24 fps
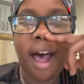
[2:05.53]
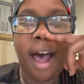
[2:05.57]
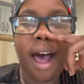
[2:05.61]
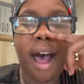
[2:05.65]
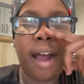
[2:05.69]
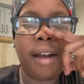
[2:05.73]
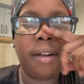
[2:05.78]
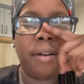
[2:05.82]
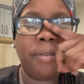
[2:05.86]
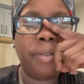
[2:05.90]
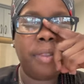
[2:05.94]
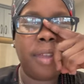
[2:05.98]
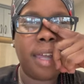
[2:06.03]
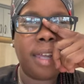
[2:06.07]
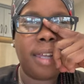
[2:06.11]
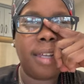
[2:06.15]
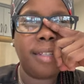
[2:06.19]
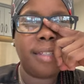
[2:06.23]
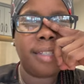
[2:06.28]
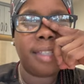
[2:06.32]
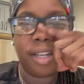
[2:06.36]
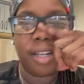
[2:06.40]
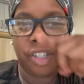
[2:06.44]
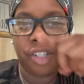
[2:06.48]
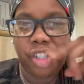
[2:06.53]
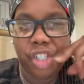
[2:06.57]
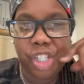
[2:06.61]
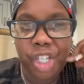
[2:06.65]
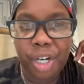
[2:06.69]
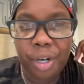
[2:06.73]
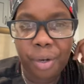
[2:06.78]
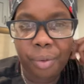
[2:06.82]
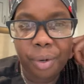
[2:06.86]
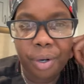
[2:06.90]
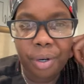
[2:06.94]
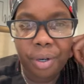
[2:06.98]
I don't think it's the
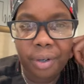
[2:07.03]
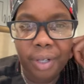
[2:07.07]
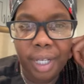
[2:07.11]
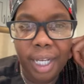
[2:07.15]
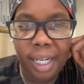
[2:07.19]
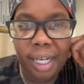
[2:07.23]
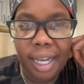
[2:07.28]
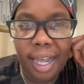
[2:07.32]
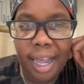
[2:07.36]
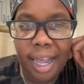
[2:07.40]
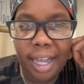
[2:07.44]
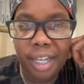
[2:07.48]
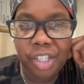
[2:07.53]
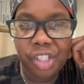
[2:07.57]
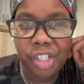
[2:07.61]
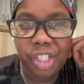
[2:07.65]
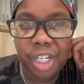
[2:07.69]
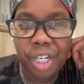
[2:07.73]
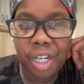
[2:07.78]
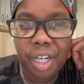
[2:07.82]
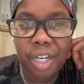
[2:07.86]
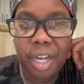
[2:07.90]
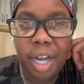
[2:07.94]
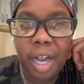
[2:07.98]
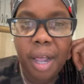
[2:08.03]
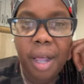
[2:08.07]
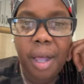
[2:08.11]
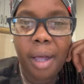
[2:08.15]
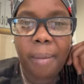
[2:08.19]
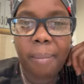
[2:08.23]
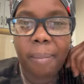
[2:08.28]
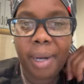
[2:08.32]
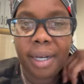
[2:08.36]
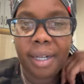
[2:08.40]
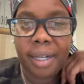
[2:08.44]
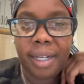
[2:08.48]
general election,
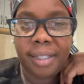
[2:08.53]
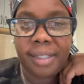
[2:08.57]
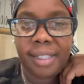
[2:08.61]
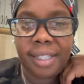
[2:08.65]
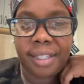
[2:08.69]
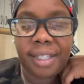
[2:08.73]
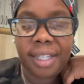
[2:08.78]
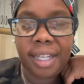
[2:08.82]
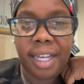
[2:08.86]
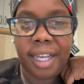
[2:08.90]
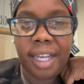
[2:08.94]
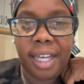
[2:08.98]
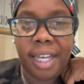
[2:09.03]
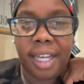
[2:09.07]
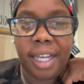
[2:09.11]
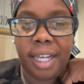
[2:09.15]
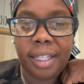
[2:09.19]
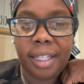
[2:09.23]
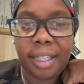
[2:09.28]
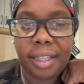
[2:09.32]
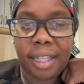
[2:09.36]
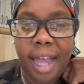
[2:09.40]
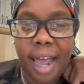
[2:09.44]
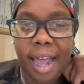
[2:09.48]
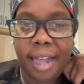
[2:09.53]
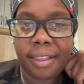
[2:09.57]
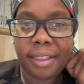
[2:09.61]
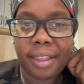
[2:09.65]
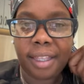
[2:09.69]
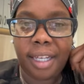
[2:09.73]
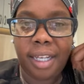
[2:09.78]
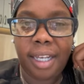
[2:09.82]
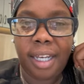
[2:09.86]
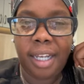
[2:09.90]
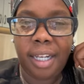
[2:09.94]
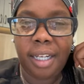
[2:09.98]
but it's the
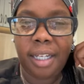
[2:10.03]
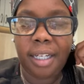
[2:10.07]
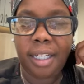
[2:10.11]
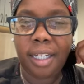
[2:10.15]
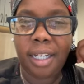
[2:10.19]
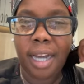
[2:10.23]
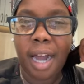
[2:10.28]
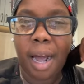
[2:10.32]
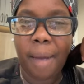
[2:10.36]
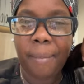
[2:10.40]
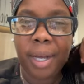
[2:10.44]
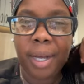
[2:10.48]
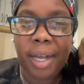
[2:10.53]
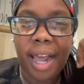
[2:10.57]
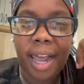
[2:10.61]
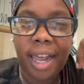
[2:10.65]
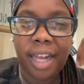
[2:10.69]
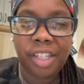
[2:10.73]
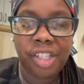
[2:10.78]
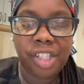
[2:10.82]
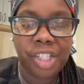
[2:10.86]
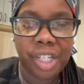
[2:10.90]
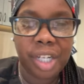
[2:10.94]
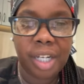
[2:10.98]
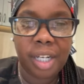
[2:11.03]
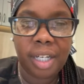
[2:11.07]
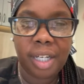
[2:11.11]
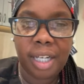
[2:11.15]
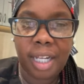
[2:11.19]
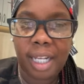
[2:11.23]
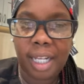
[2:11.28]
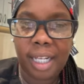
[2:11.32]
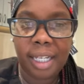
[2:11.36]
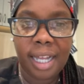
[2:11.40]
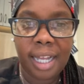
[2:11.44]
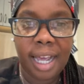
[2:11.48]
nomination
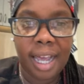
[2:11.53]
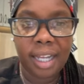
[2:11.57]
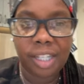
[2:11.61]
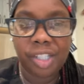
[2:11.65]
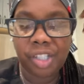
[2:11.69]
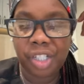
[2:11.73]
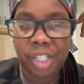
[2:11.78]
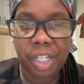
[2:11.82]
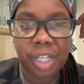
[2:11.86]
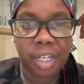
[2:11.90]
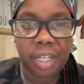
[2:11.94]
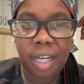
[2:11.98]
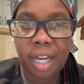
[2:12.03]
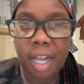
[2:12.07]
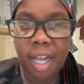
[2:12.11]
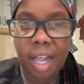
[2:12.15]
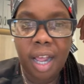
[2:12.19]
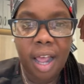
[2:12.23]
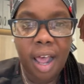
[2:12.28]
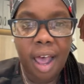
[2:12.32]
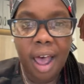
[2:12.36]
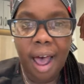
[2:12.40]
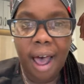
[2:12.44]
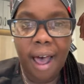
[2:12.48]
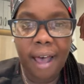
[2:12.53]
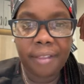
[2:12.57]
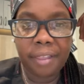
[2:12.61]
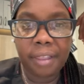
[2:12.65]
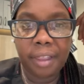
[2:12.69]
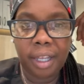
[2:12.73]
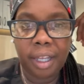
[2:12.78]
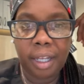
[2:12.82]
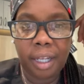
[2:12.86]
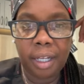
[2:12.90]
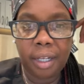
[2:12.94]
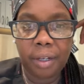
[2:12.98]
election, I
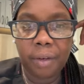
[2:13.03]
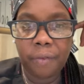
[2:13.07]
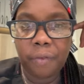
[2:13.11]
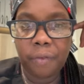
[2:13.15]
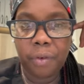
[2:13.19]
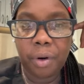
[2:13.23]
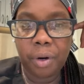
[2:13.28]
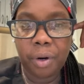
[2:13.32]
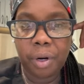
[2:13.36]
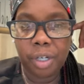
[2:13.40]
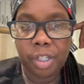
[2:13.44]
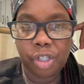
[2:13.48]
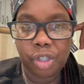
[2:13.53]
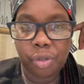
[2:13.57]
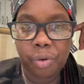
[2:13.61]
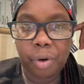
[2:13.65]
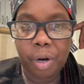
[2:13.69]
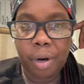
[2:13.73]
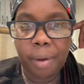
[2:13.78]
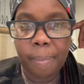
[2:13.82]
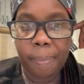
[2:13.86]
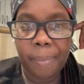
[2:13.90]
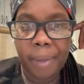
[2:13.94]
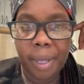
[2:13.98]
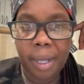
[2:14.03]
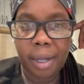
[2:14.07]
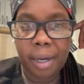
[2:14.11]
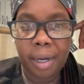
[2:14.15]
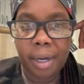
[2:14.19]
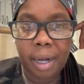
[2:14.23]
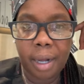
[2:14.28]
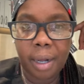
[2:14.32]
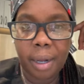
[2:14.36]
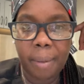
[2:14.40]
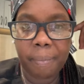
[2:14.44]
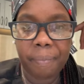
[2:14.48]
think, for Trump
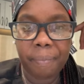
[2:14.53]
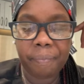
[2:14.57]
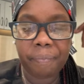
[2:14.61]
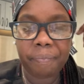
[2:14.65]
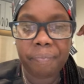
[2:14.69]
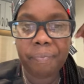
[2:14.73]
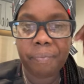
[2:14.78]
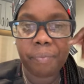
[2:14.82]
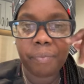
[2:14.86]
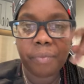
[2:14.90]
and